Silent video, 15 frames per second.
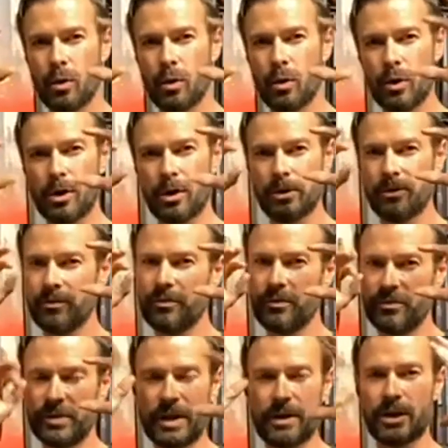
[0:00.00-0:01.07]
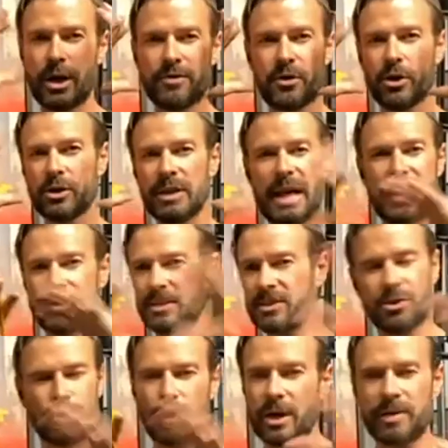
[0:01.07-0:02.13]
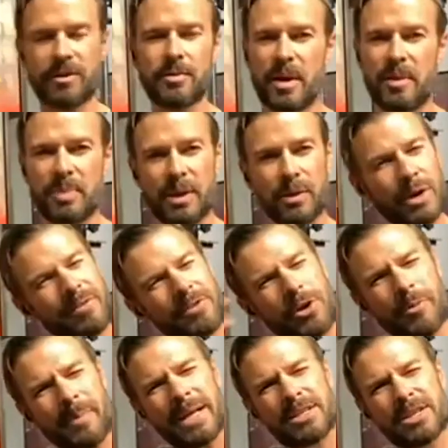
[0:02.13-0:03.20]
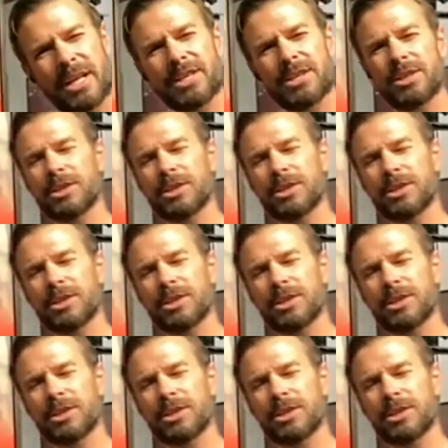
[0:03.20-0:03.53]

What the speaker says: or flaring off our glasses or whatever it might be, whatever your imagination